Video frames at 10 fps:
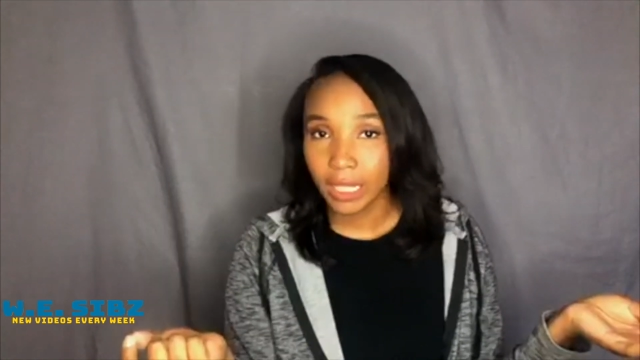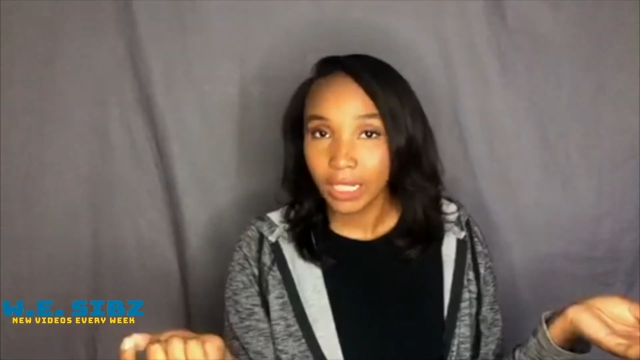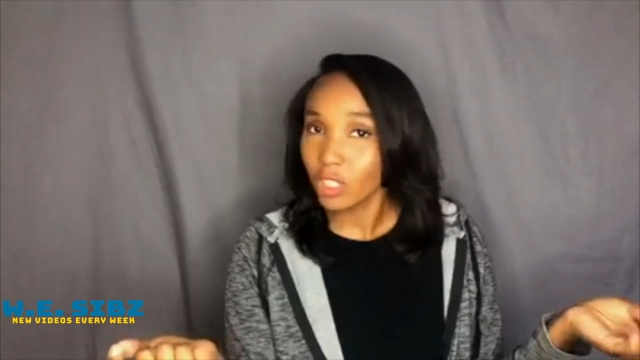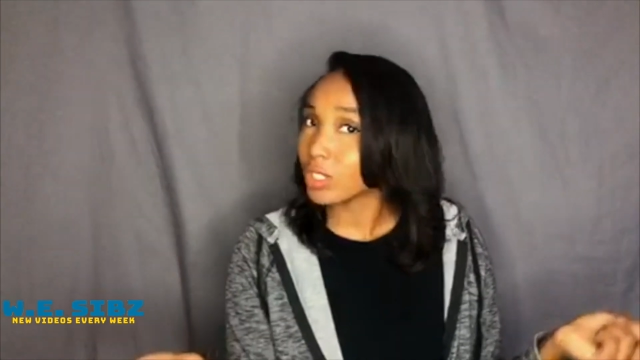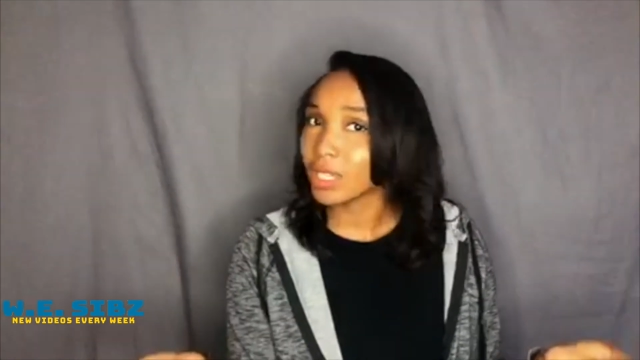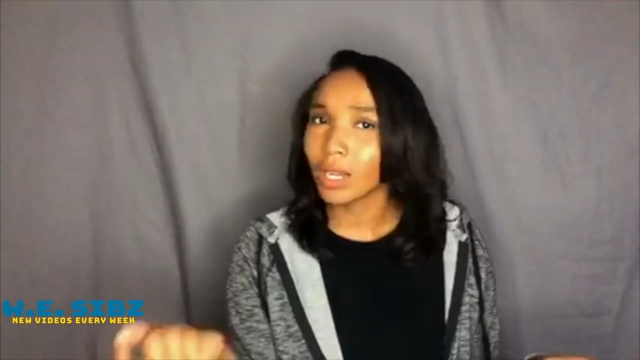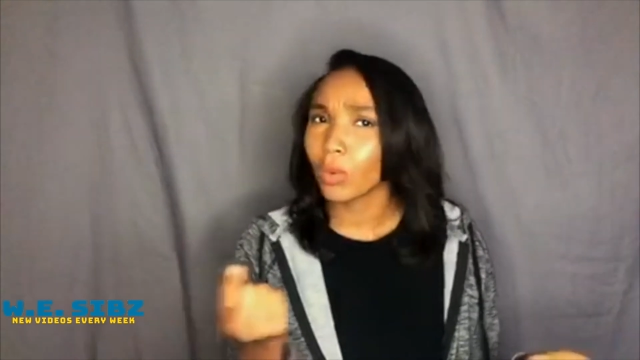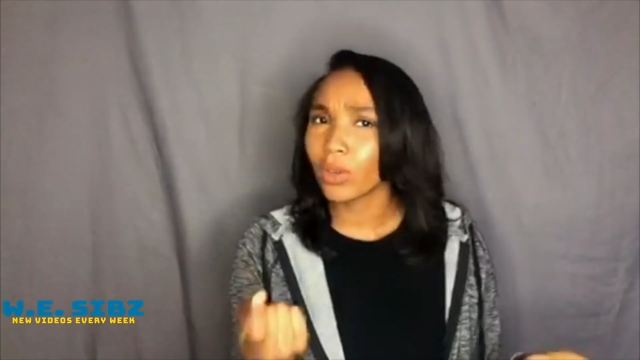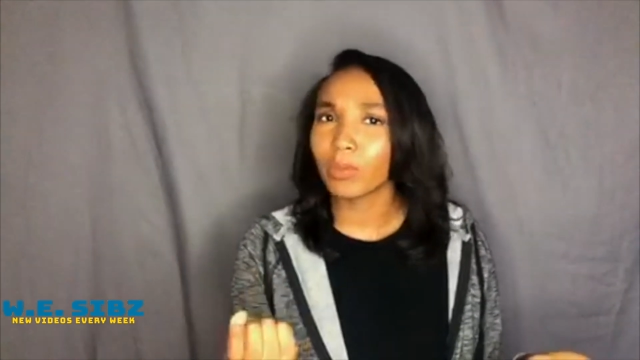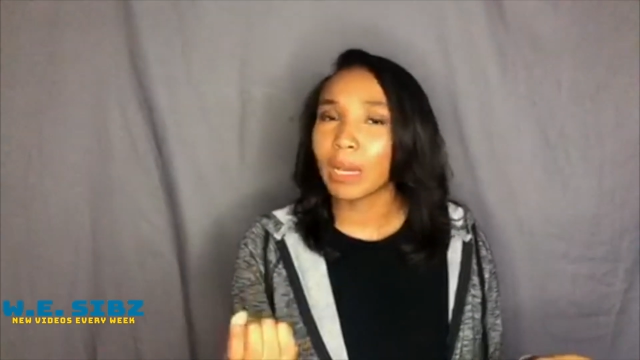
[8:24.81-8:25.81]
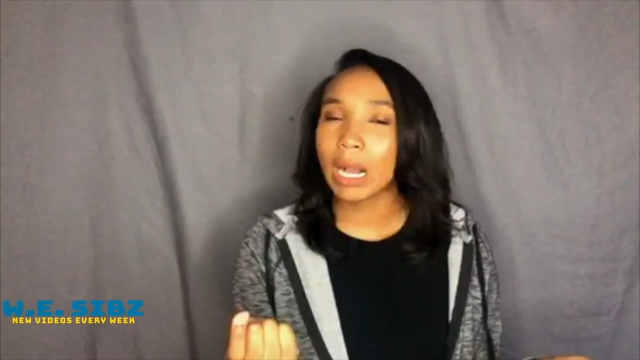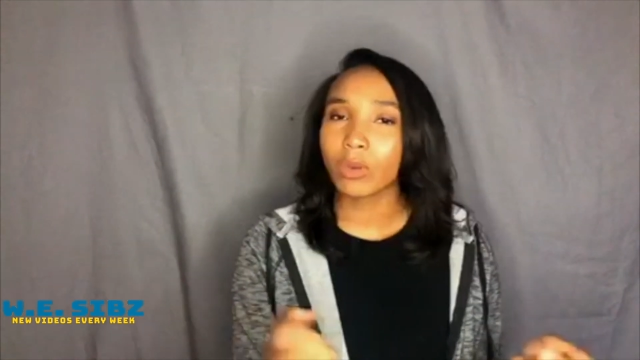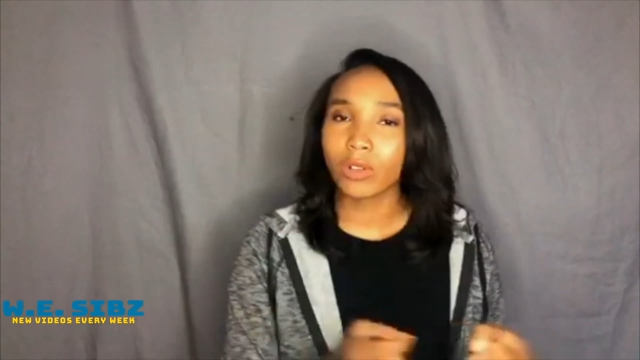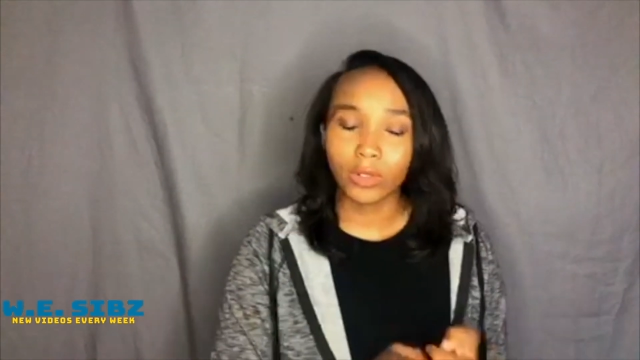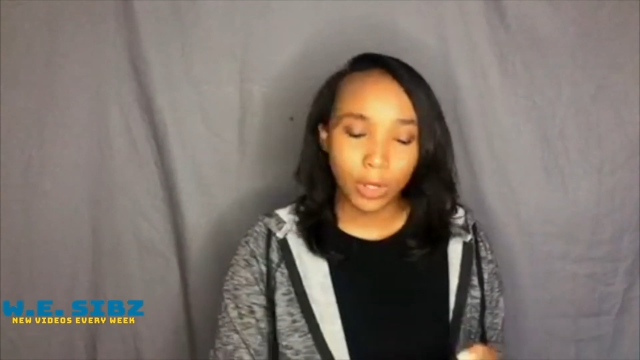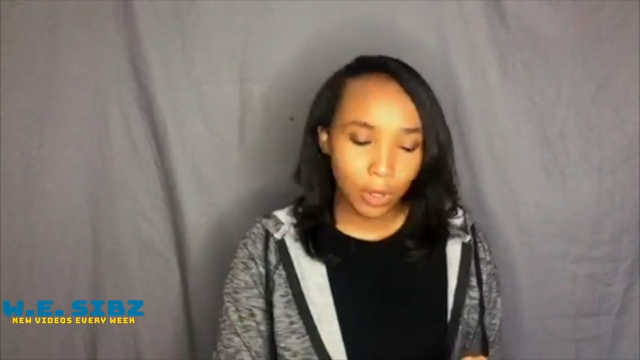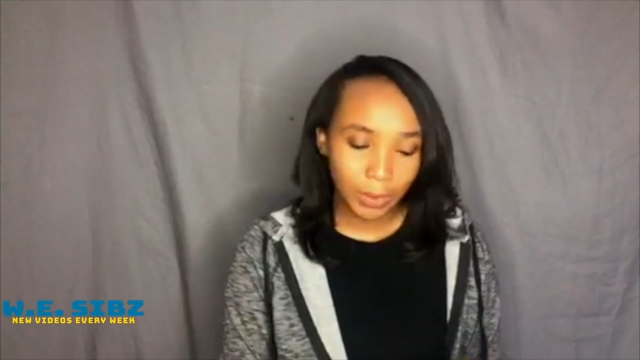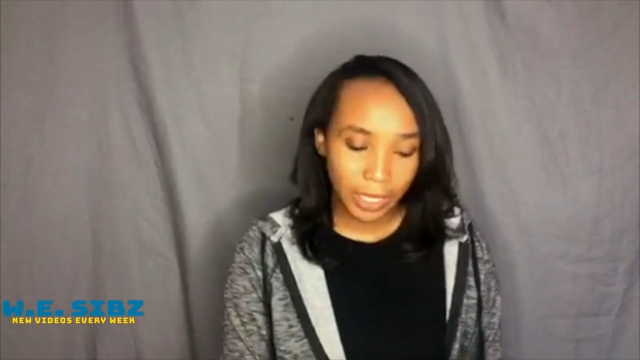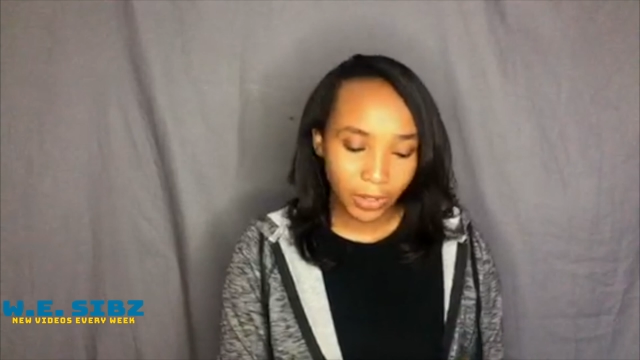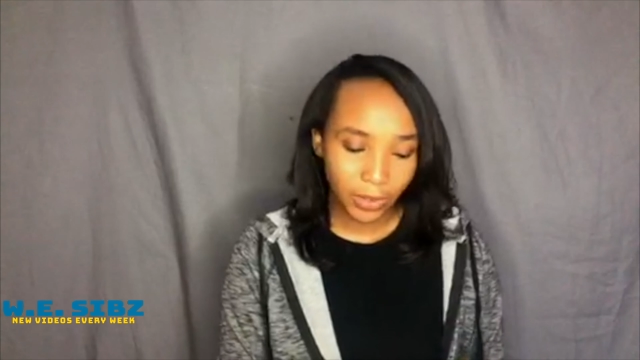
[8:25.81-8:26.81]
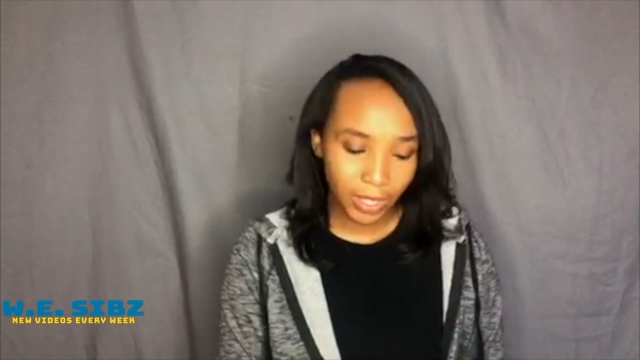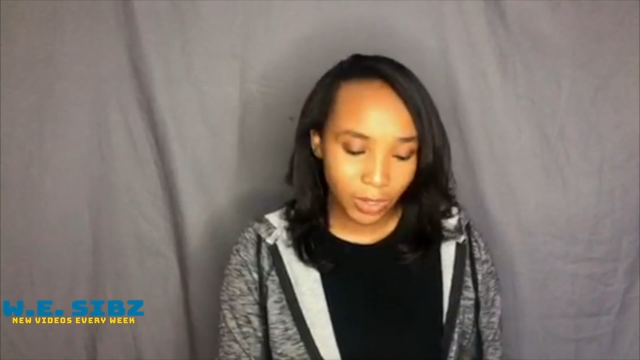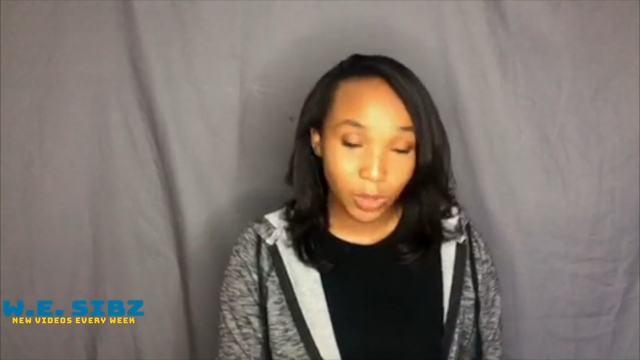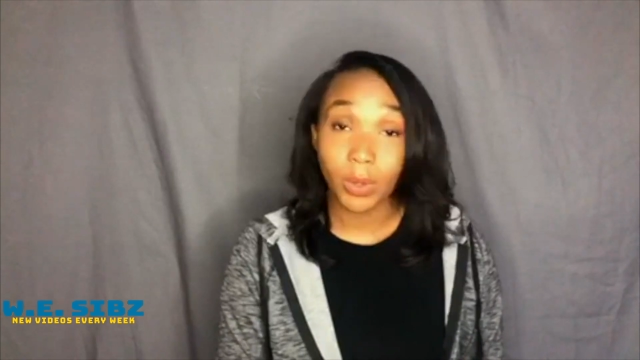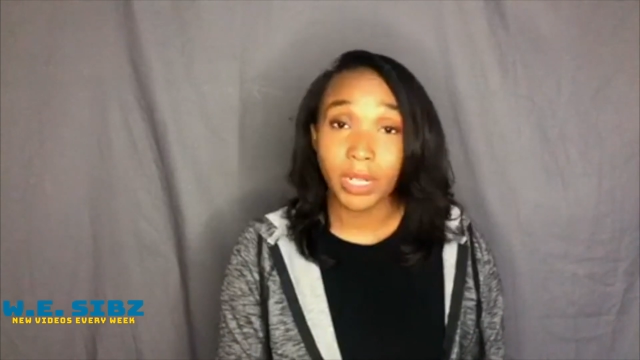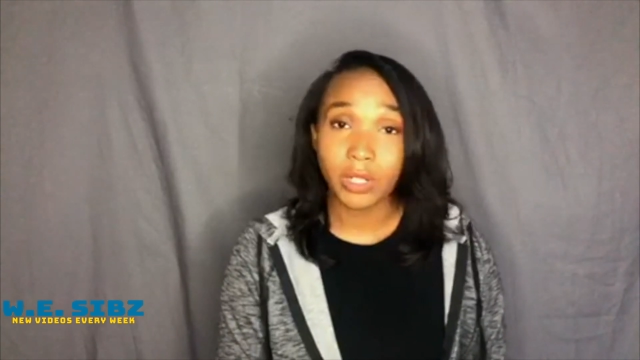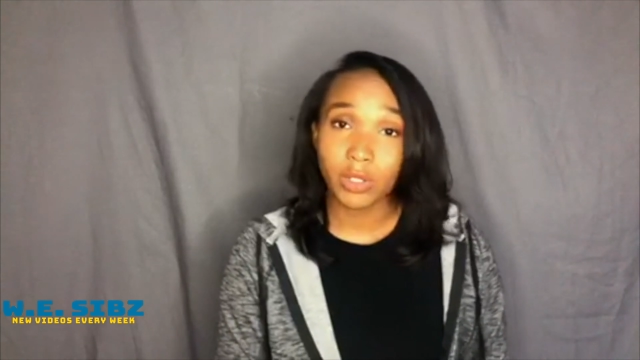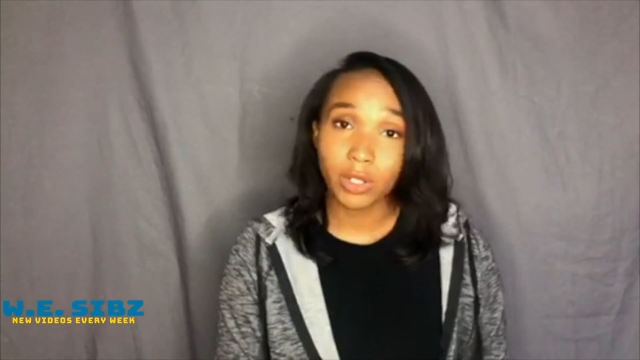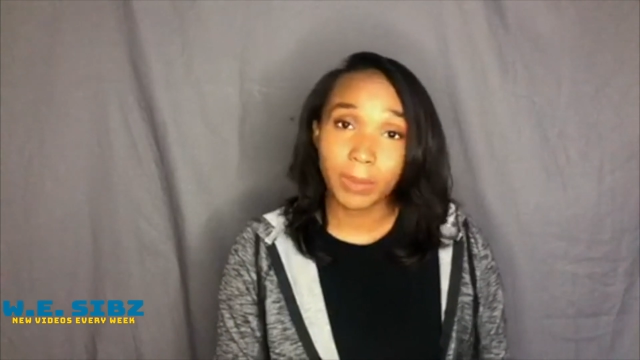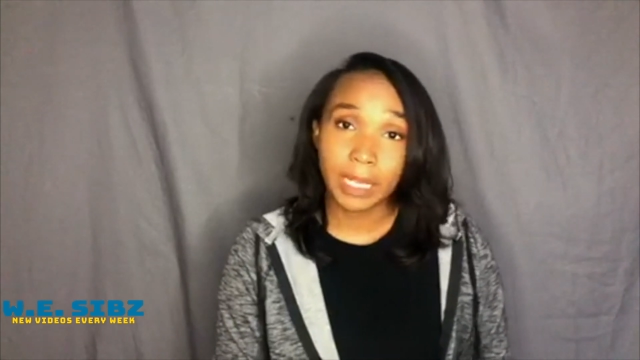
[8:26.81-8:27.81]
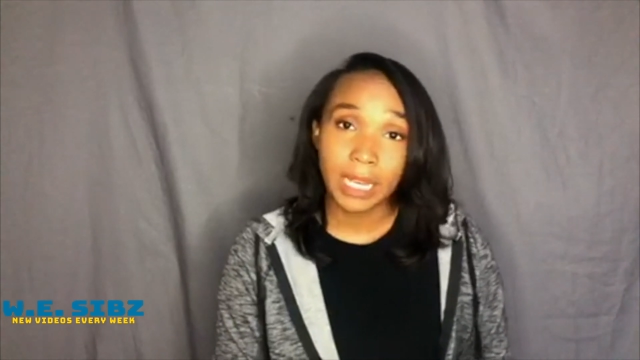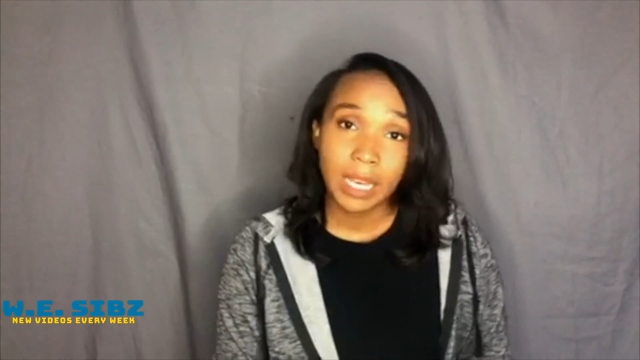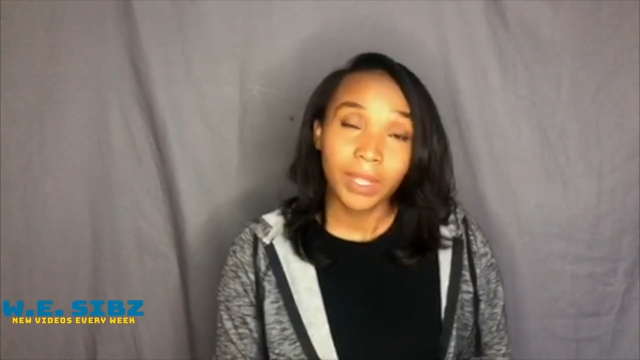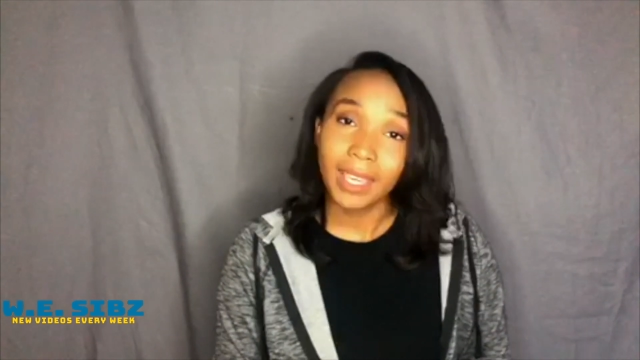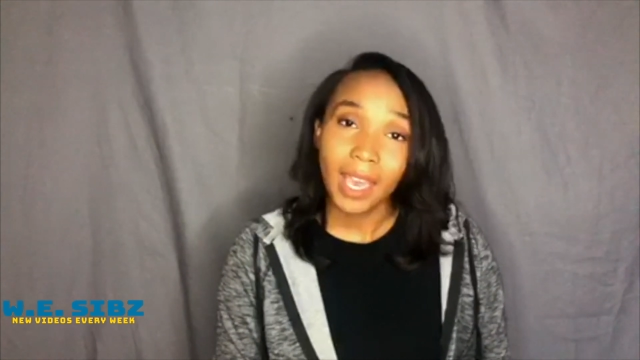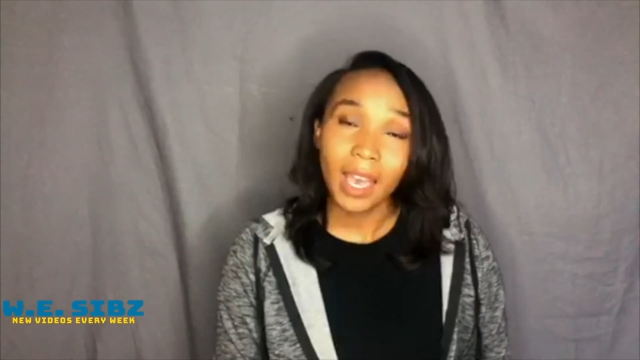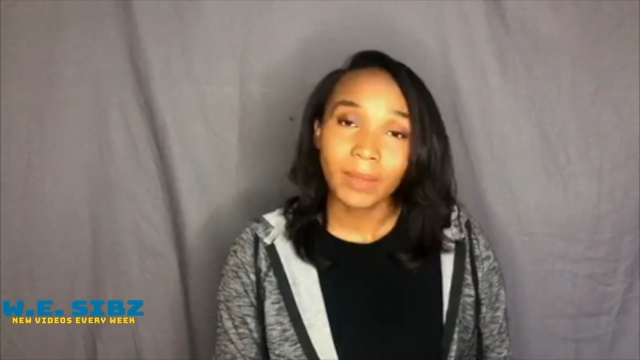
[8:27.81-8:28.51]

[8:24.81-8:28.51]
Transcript: She's got a weird power over Homelander that is quite disturbing. Yeah.